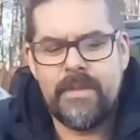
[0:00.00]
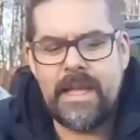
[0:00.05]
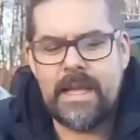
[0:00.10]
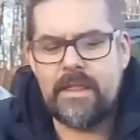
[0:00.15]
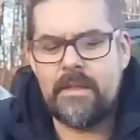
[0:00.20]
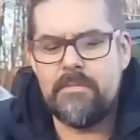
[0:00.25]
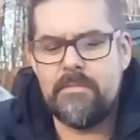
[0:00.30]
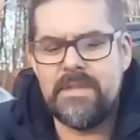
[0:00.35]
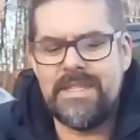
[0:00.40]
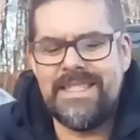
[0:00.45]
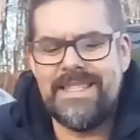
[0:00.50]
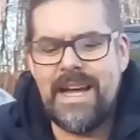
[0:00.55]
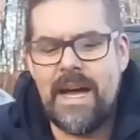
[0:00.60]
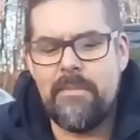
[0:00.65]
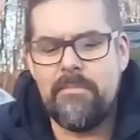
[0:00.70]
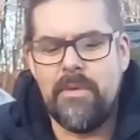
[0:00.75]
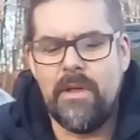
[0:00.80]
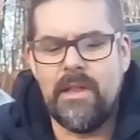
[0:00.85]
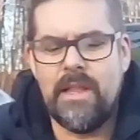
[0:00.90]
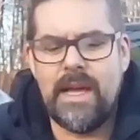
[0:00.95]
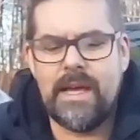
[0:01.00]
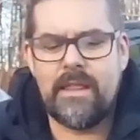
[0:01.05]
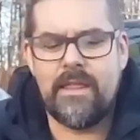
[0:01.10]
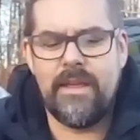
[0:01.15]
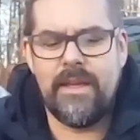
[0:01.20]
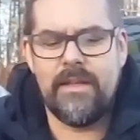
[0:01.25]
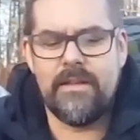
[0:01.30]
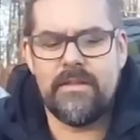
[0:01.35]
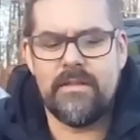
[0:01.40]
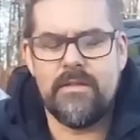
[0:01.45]
take them double like
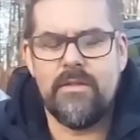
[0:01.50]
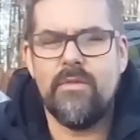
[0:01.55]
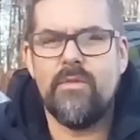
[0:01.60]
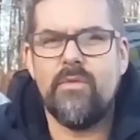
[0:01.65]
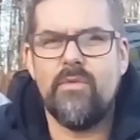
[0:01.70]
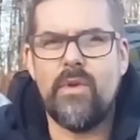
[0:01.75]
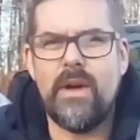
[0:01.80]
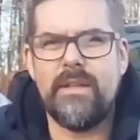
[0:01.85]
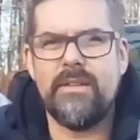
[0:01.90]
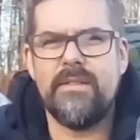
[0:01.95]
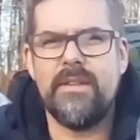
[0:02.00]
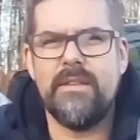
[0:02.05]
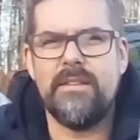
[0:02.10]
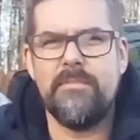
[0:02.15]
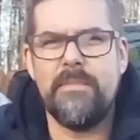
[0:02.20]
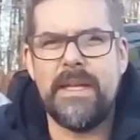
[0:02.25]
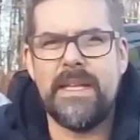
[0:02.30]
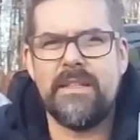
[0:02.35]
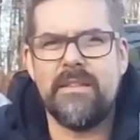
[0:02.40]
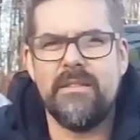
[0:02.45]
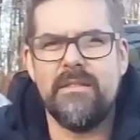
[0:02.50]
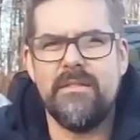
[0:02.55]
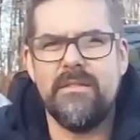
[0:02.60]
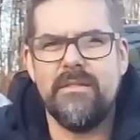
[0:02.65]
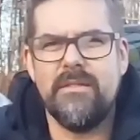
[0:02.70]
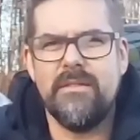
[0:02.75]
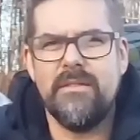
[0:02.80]
this, 1 centimeter